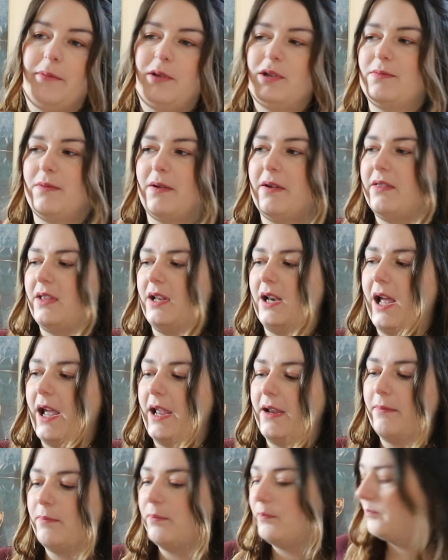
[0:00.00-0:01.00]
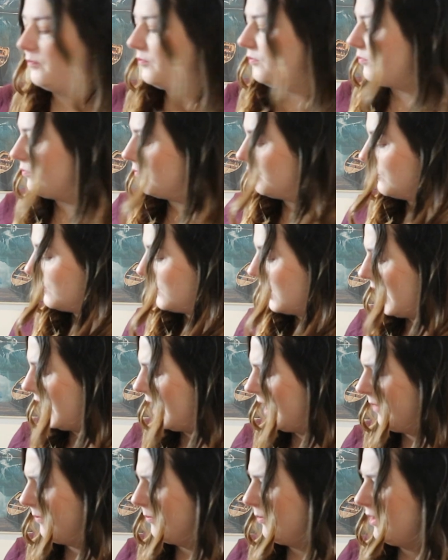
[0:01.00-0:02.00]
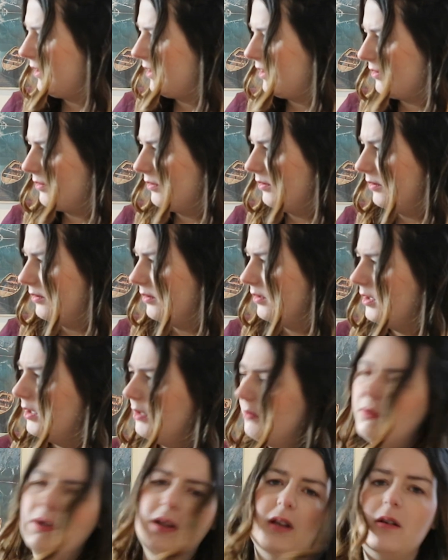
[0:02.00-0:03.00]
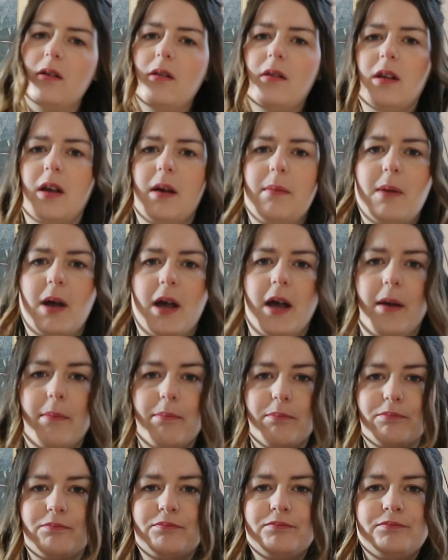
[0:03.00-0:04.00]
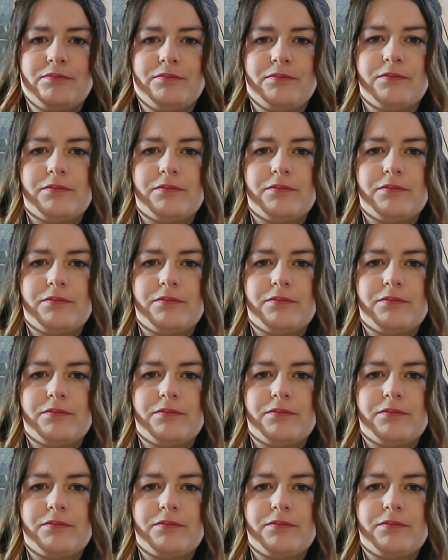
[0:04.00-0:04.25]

just one of the like, what they called? What do they call them?